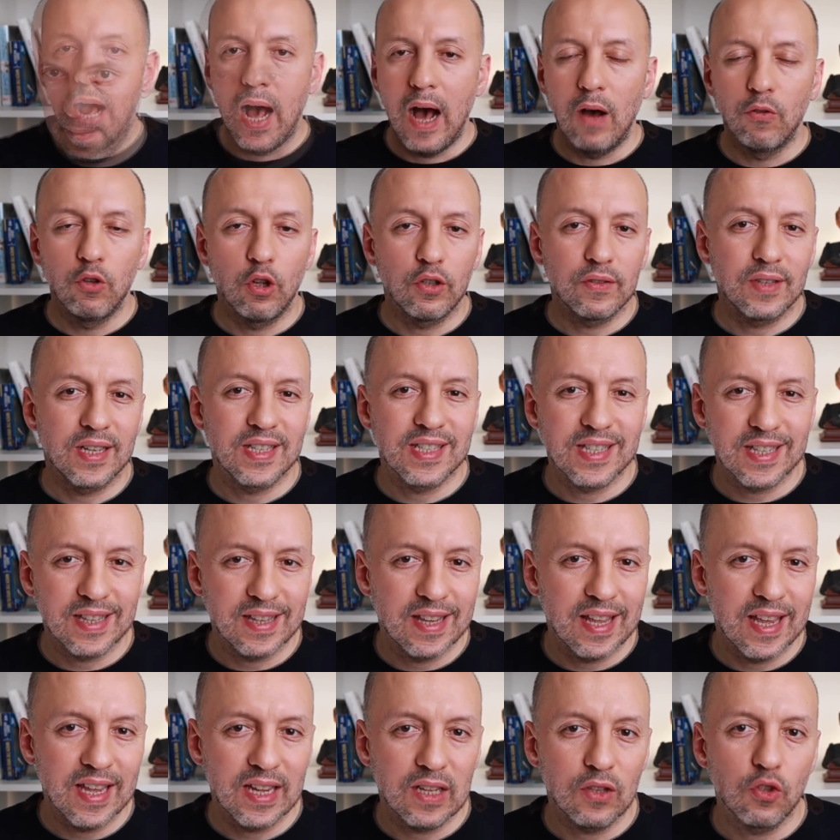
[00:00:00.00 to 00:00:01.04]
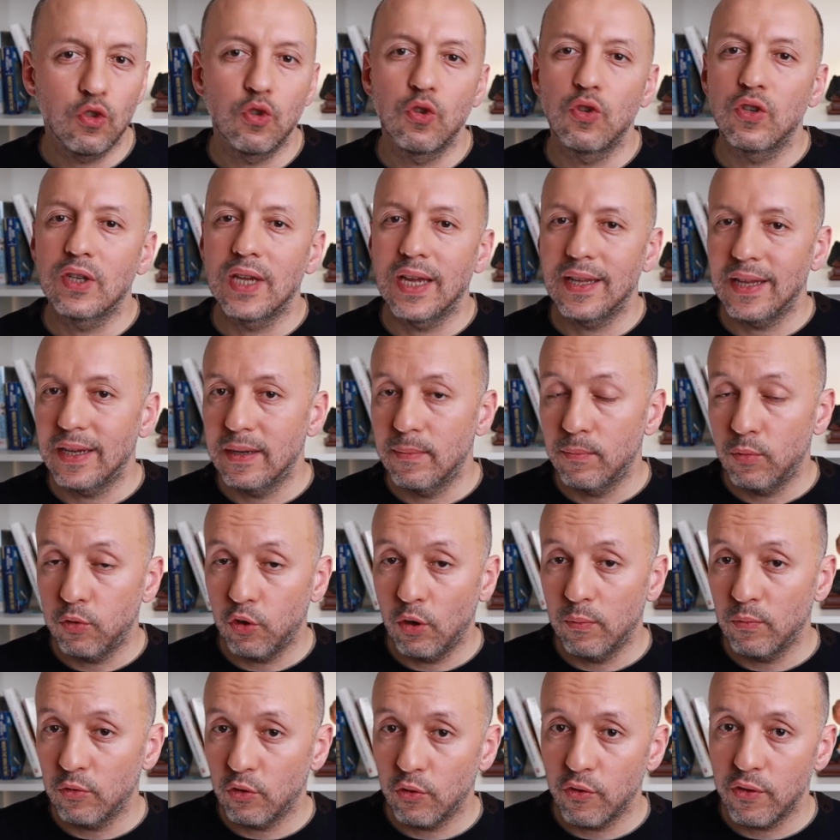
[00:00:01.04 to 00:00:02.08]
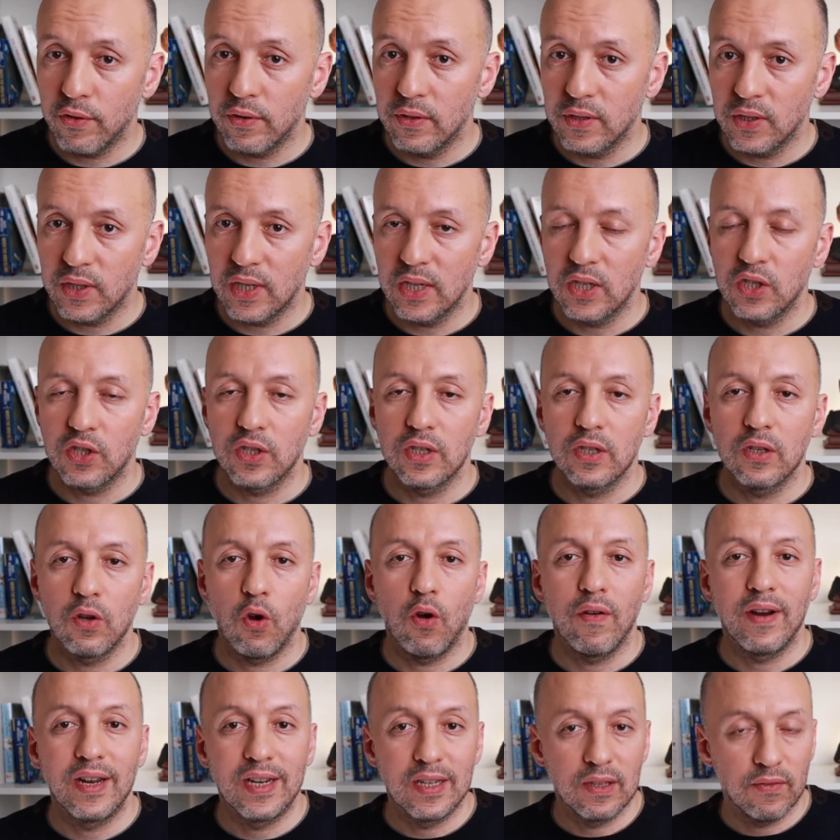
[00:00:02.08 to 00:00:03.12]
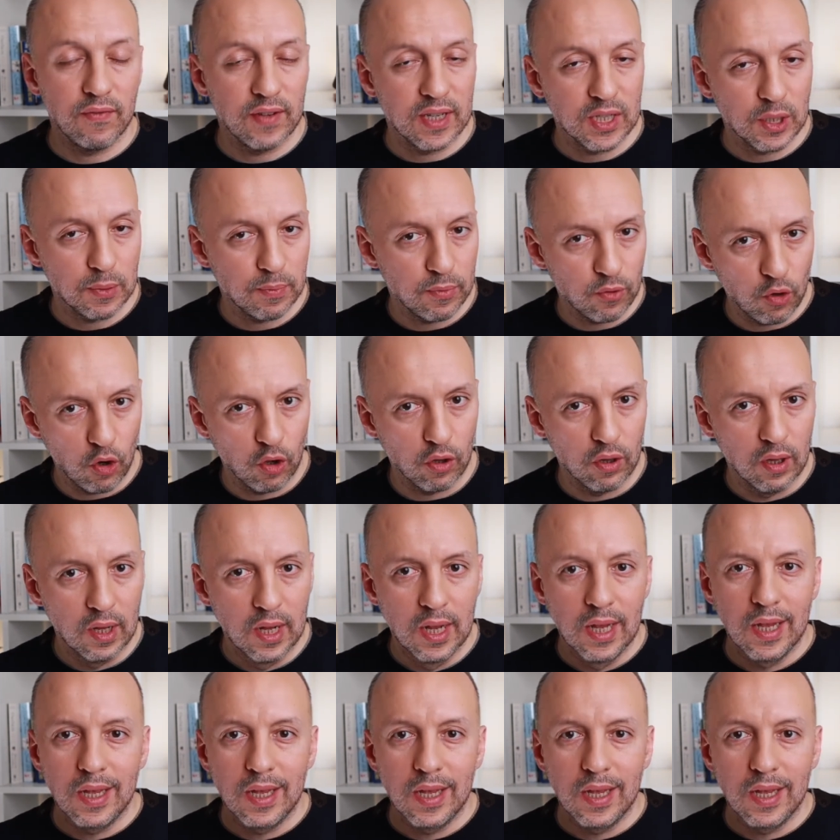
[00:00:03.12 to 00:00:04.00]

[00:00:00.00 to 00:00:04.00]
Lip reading: How long does it take to get an employment authorization or an advanced parole?